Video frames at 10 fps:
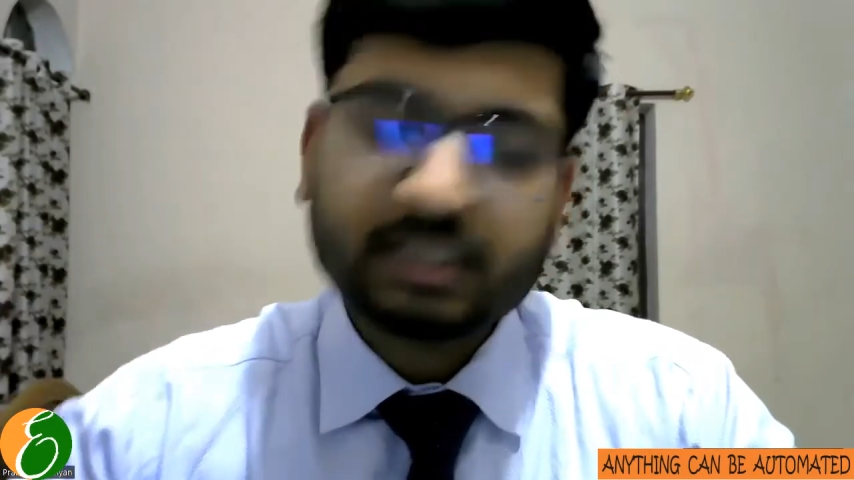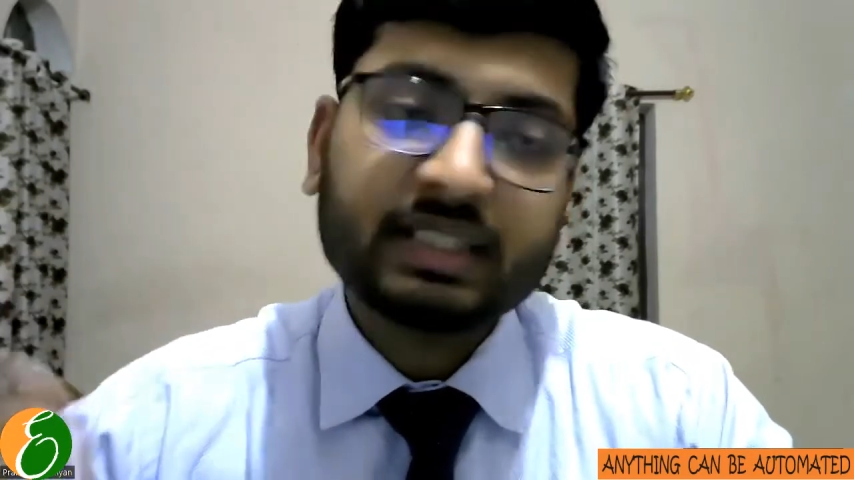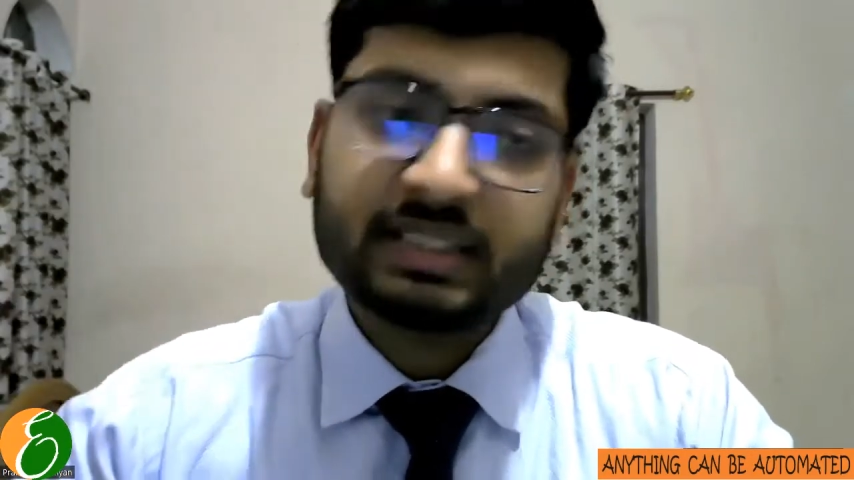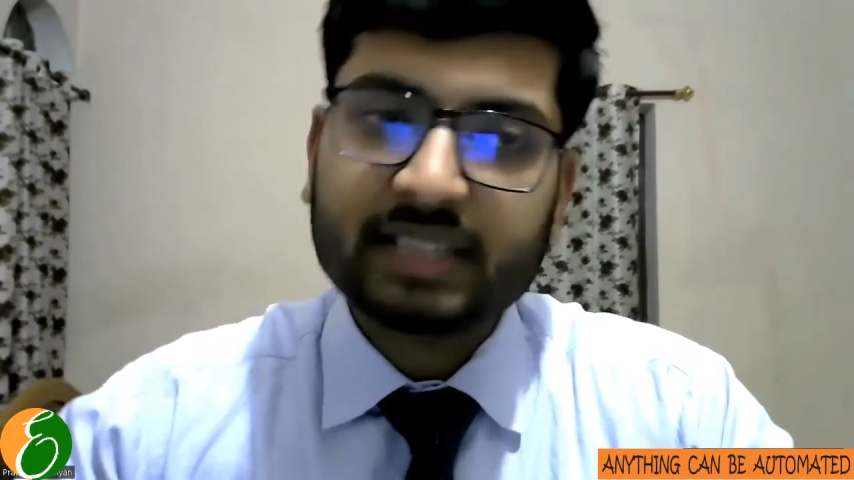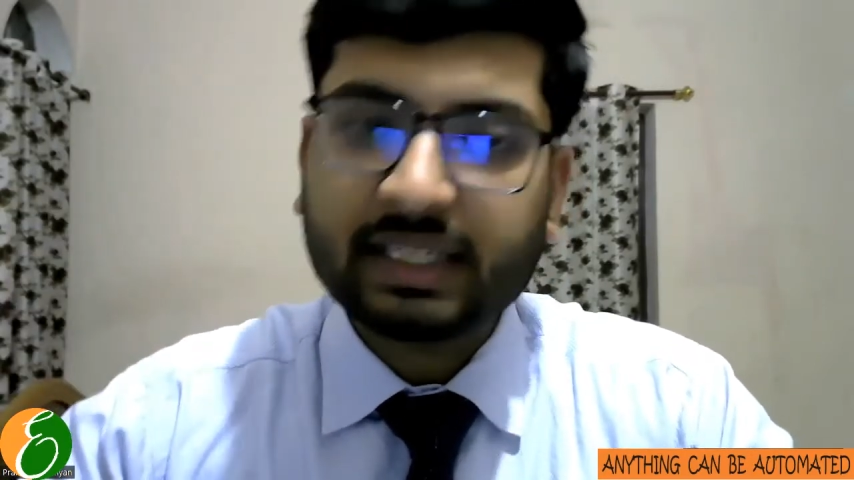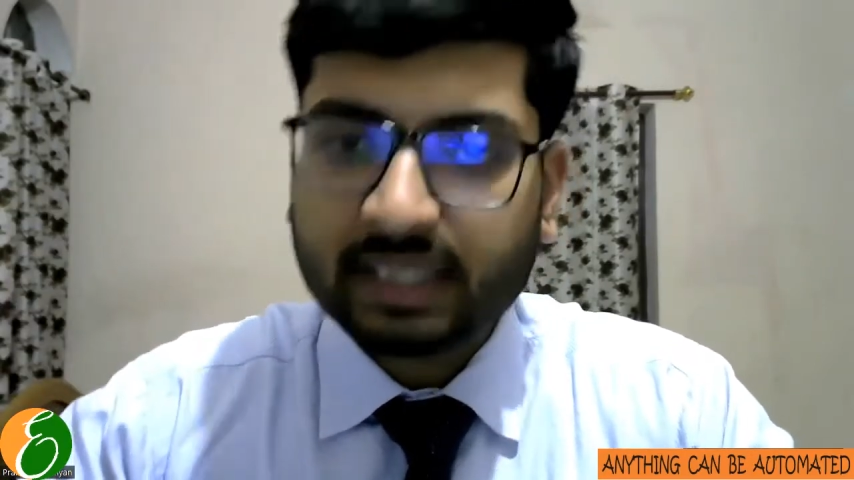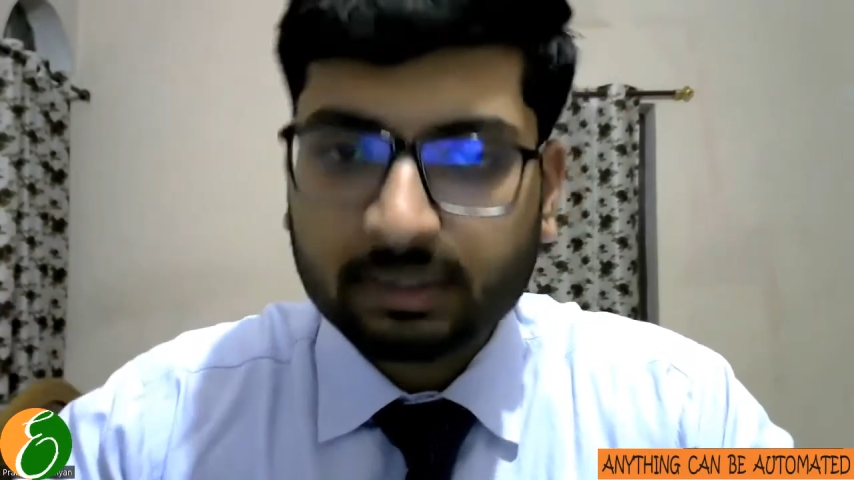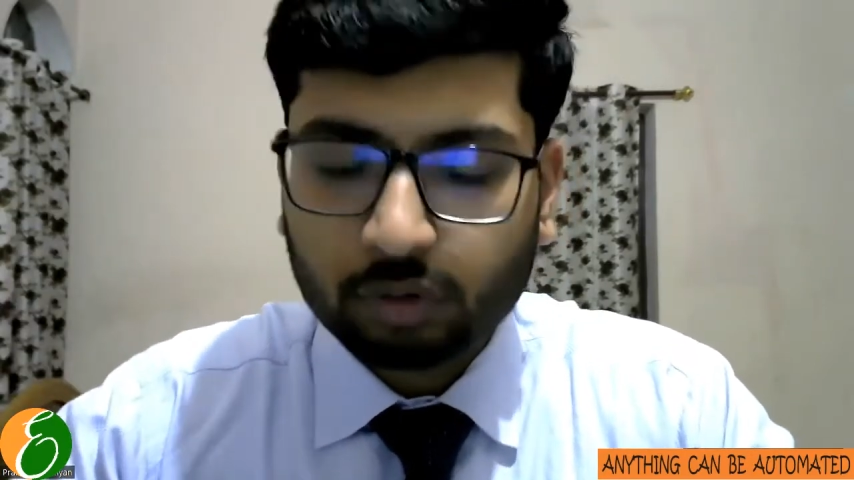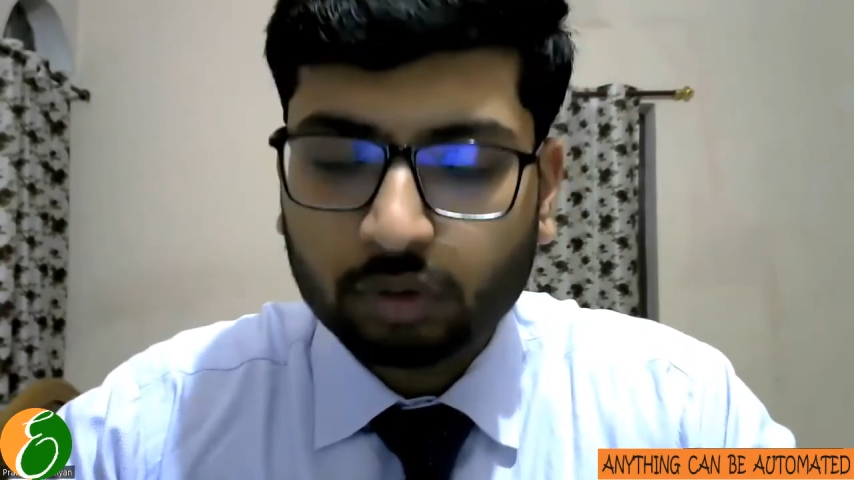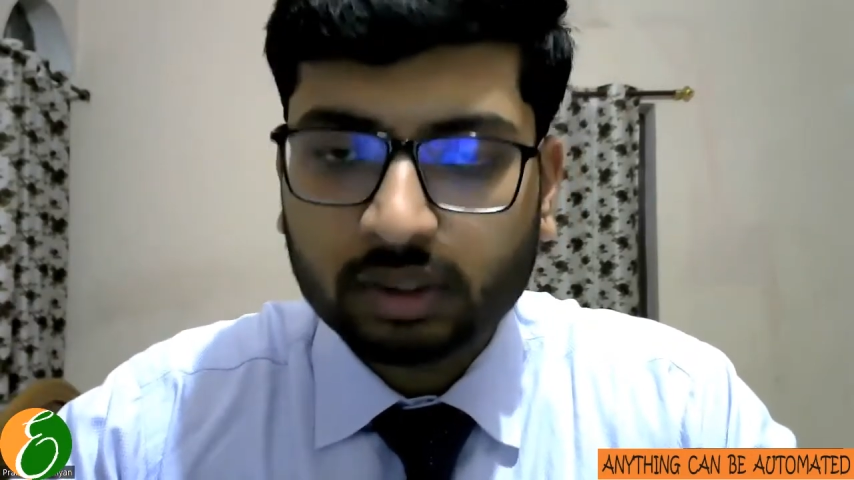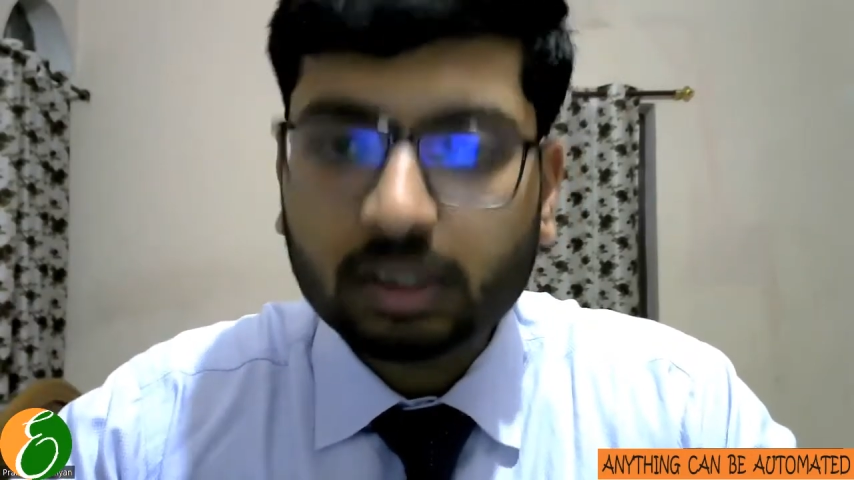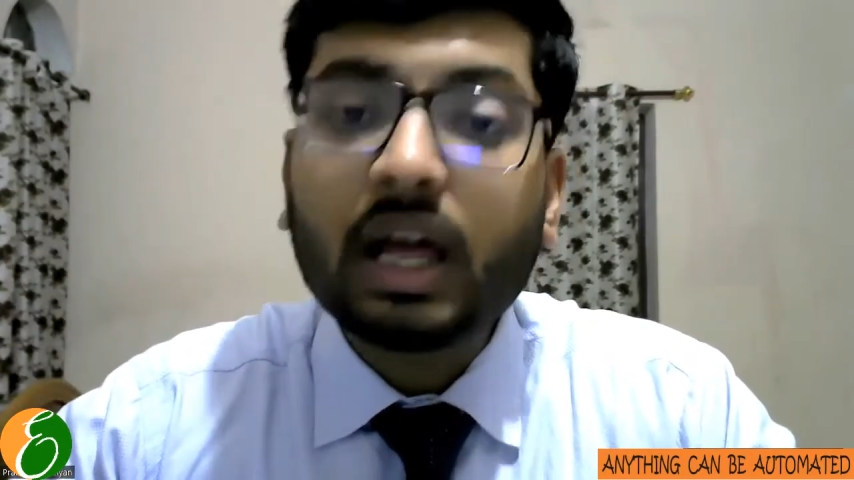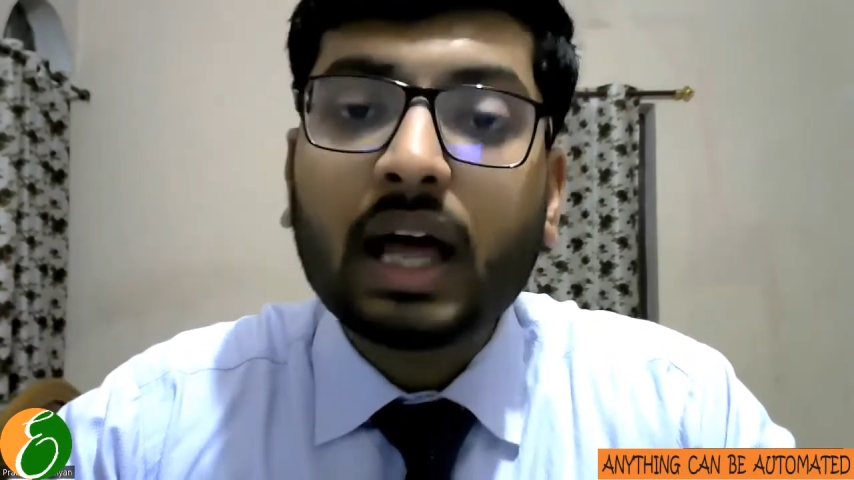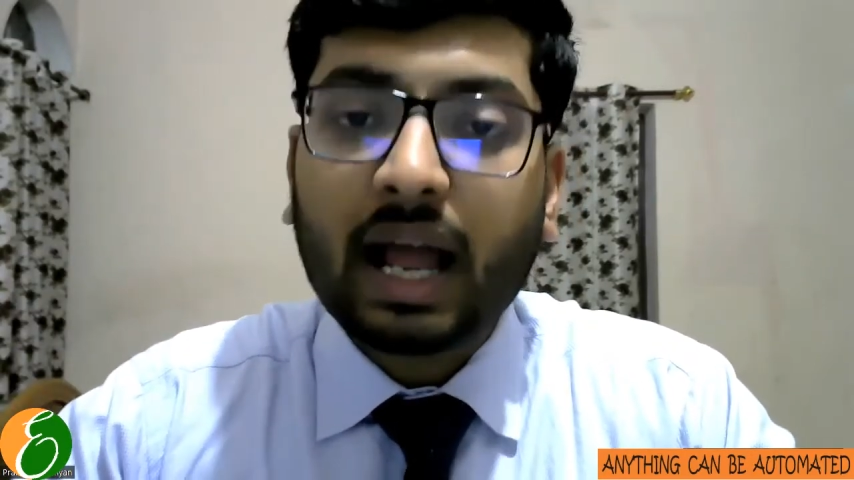inside that folder